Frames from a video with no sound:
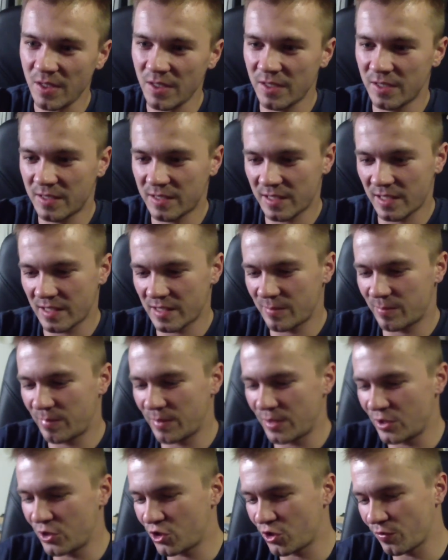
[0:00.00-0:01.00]
It says
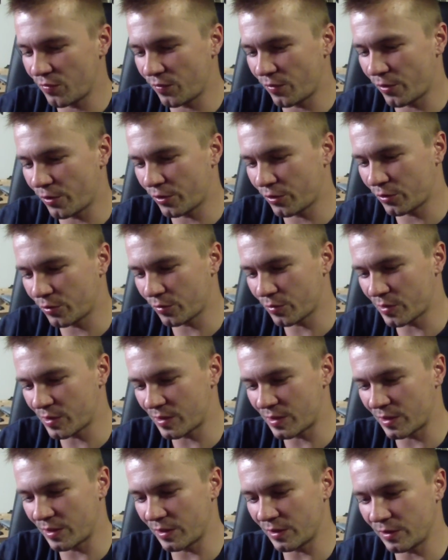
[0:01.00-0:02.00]
BG42
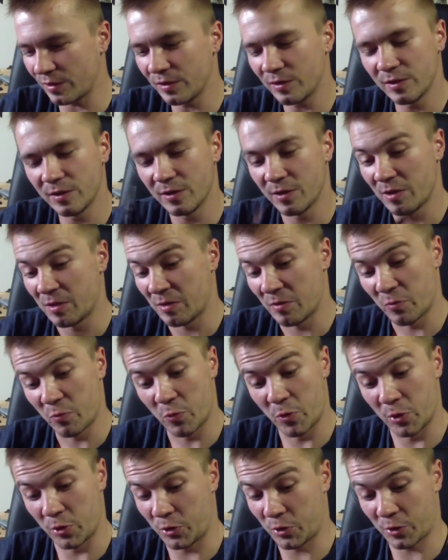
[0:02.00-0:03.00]
steel,
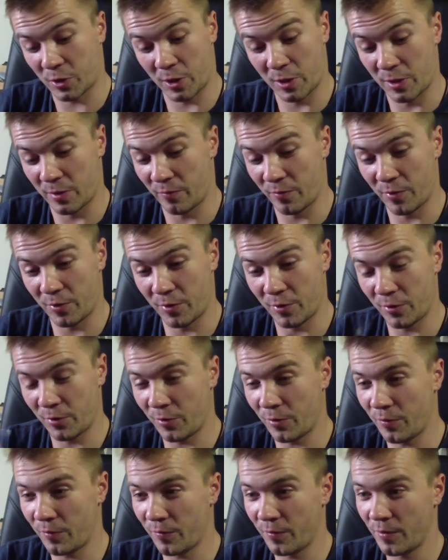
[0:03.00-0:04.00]
which I never heard
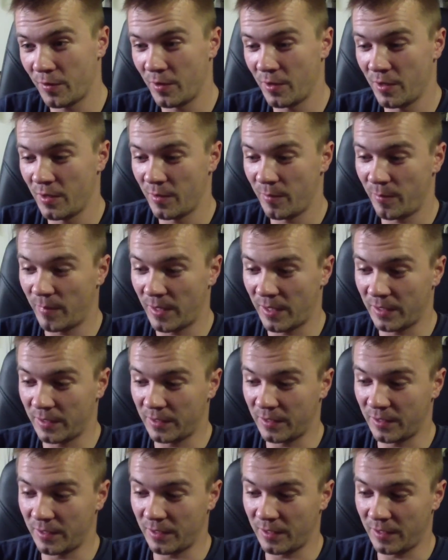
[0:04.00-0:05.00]
of
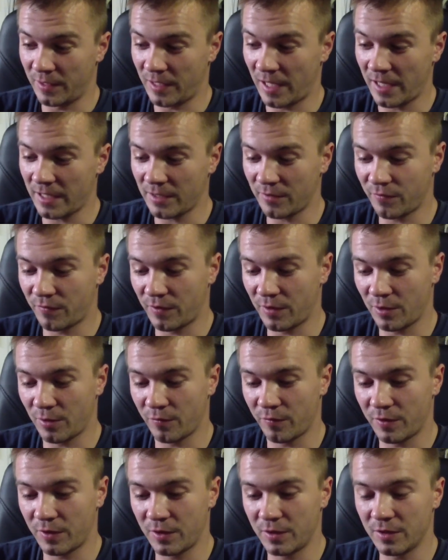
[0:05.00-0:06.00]
but uh, I like the feel
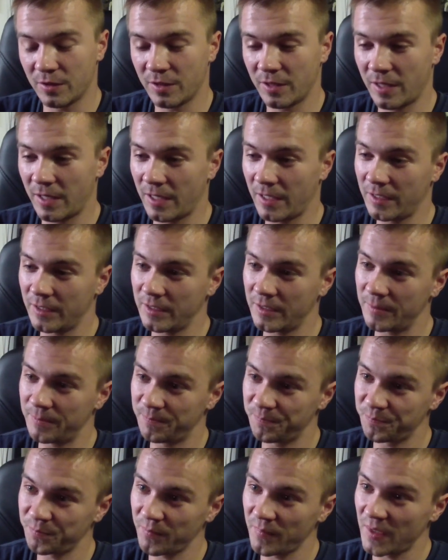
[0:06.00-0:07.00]
of it in the hand
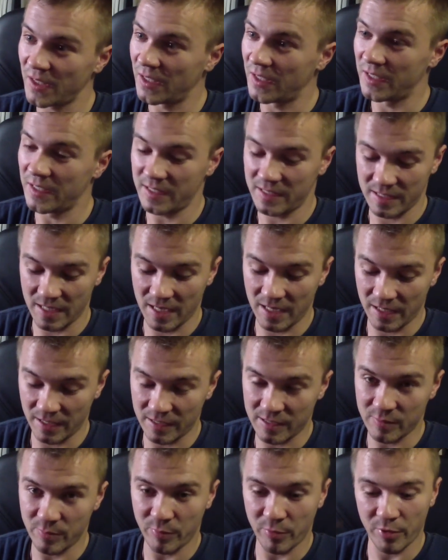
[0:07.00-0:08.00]
he's saying
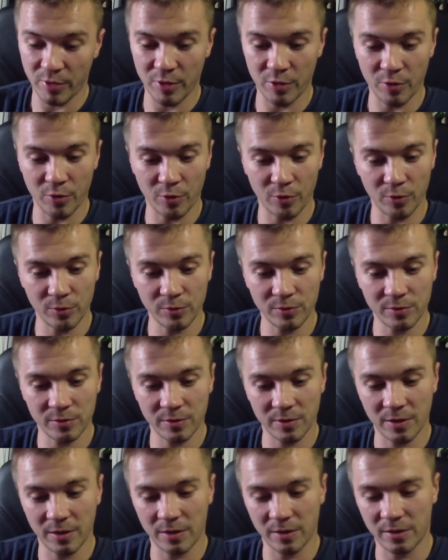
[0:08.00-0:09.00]
it's pretty old
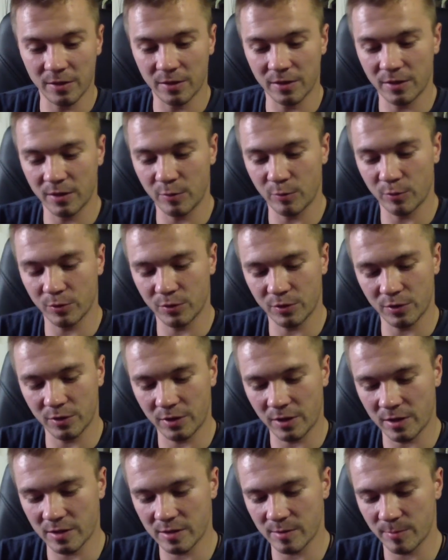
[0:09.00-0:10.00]
and uh, he wanted the
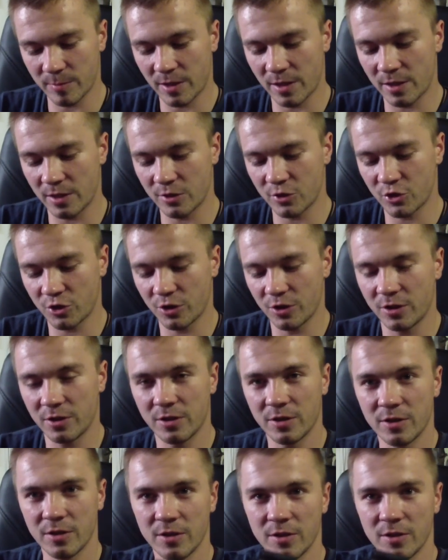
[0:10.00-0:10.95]
custom Kydex sheet